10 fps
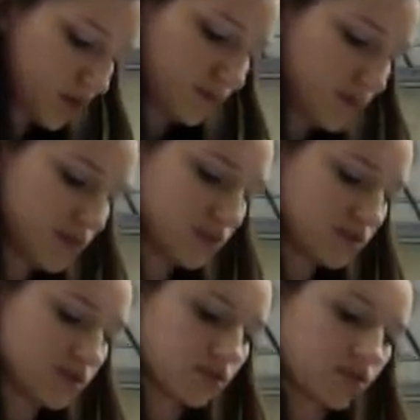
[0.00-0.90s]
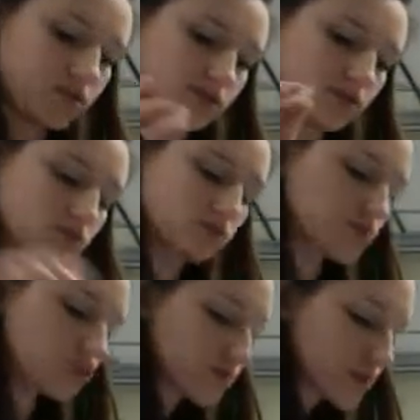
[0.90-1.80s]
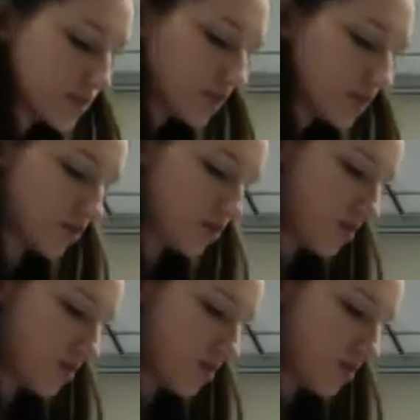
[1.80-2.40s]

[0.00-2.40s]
I'm going to discard this needle in the sharps container.